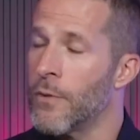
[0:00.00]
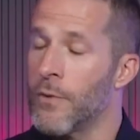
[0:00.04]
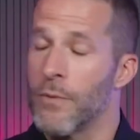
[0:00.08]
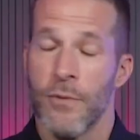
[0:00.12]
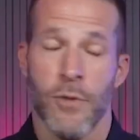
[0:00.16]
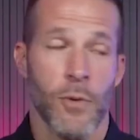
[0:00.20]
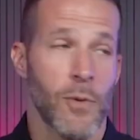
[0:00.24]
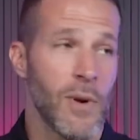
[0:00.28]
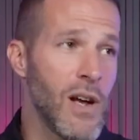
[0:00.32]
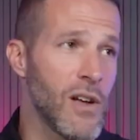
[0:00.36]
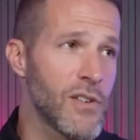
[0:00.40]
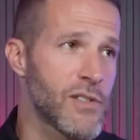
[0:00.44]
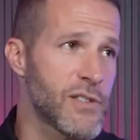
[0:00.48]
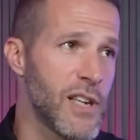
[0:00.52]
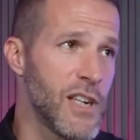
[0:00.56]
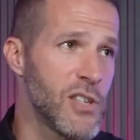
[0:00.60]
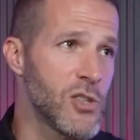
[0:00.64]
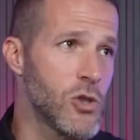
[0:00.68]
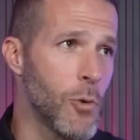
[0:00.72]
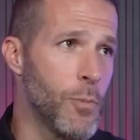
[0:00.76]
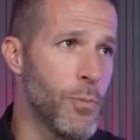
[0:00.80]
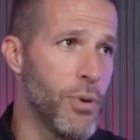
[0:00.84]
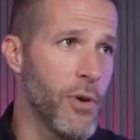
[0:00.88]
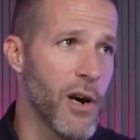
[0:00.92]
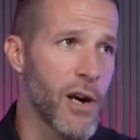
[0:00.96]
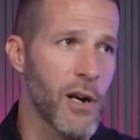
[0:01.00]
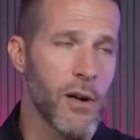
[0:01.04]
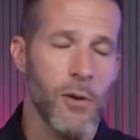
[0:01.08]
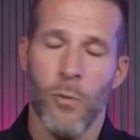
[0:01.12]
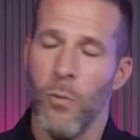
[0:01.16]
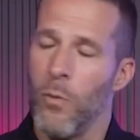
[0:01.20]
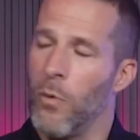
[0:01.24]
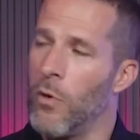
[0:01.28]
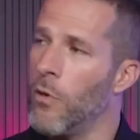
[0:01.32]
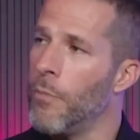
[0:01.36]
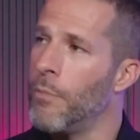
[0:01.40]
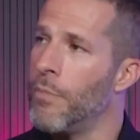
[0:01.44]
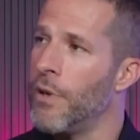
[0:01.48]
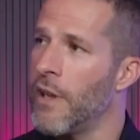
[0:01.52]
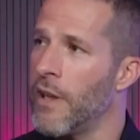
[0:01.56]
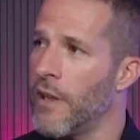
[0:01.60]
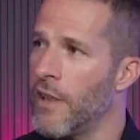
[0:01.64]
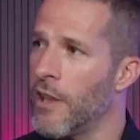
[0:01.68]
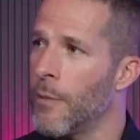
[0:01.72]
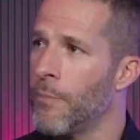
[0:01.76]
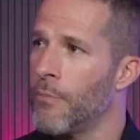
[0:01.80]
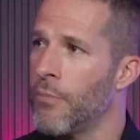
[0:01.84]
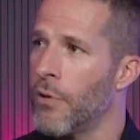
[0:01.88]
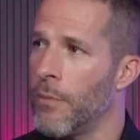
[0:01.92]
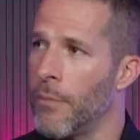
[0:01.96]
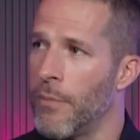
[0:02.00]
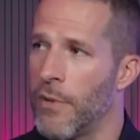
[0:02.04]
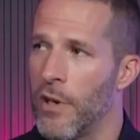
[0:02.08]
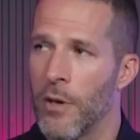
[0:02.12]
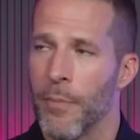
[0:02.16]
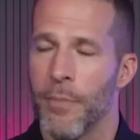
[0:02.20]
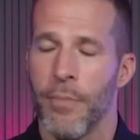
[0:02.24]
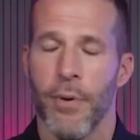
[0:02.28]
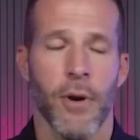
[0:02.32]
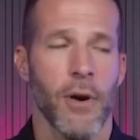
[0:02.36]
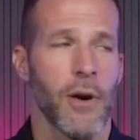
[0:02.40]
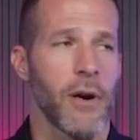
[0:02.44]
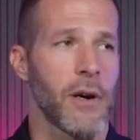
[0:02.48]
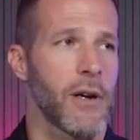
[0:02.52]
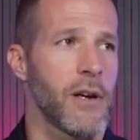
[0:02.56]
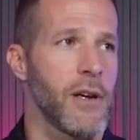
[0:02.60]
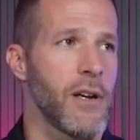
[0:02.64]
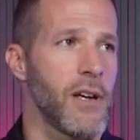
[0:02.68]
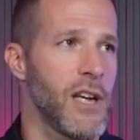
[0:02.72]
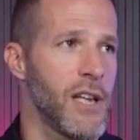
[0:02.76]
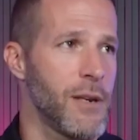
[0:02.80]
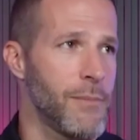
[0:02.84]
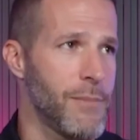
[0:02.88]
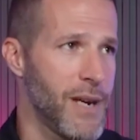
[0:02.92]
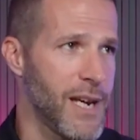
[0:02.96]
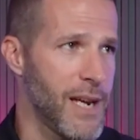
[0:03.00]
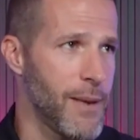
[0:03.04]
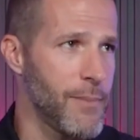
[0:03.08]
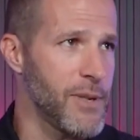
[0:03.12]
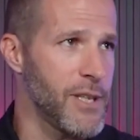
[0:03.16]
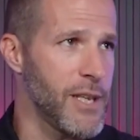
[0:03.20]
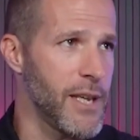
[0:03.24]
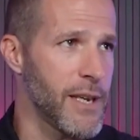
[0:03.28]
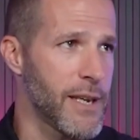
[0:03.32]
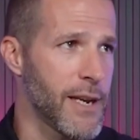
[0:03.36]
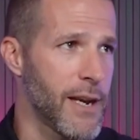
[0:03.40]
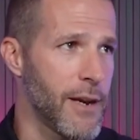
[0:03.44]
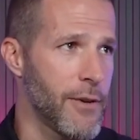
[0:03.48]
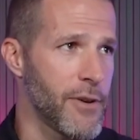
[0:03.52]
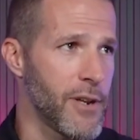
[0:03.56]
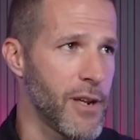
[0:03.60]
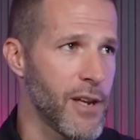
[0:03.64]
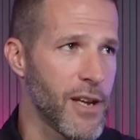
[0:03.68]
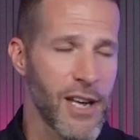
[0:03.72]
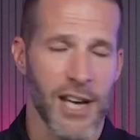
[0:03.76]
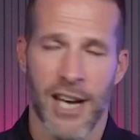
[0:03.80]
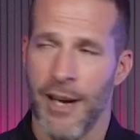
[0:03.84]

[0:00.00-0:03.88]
Doral Central Park will be the premier park in Miami-Dade County. Yeah.